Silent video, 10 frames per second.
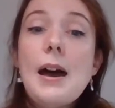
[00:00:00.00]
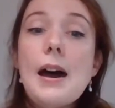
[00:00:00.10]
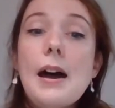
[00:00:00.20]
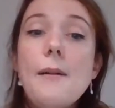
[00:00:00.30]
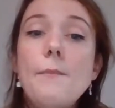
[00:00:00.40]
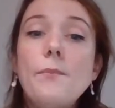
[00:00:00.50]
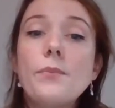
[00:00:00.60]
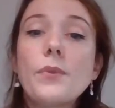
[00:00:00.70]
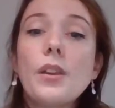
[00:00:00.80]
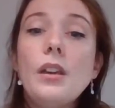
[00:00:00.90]

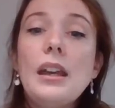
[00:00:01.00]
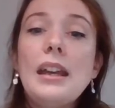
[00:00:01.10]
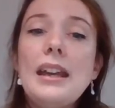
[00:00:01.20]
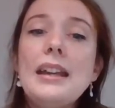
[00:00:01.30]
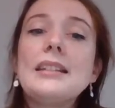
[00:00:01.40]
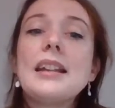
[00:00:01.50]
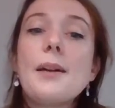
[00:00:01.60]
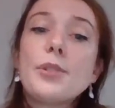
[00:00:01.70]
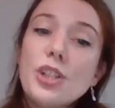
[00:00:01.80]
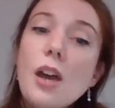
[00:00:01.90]
it is and how
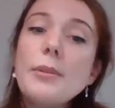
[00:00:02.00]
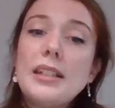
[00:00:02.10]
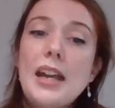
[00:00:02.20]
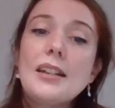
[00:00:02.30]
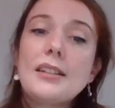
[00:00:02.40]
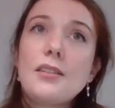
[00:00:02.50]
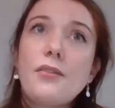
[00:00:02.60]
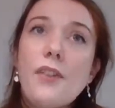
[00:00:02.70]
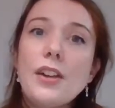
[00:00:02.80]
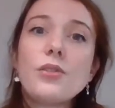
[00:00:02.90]
much time it takes to
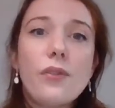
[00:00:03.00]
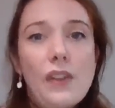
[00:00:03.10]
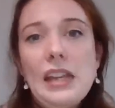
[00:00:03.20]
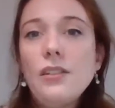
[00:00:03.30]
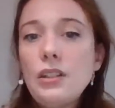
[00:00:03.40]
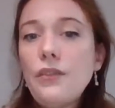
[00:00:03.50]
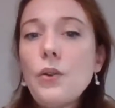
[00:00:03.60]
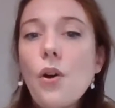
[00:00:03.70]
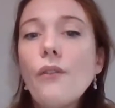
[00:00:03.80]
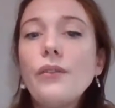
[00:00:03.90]
find your feet and to feel
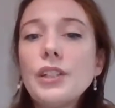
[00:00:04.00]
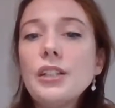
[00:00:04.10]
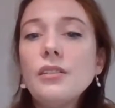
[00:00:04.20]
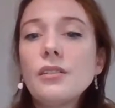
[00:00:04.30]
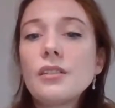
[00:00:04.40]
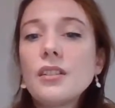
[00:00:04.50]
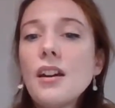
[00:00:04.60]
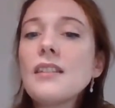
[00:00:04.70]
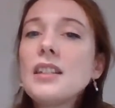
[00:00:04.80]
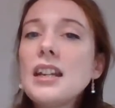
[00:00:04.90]
confident
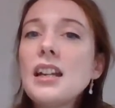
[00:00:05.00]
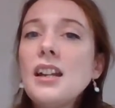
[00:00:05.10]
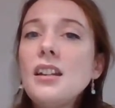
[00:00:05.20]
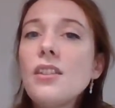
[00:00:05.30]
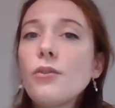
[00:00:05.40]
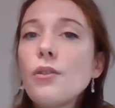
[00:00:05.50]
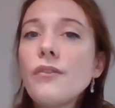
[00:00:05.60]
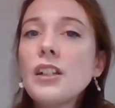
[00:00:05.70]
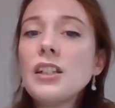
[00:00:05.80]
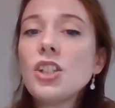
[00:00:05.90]
starting the DClin and through your
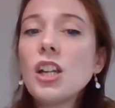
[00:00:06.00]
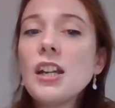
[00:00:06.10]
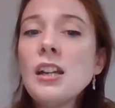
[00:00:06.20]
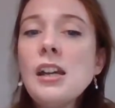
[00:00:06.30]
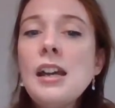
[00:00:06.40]
first year.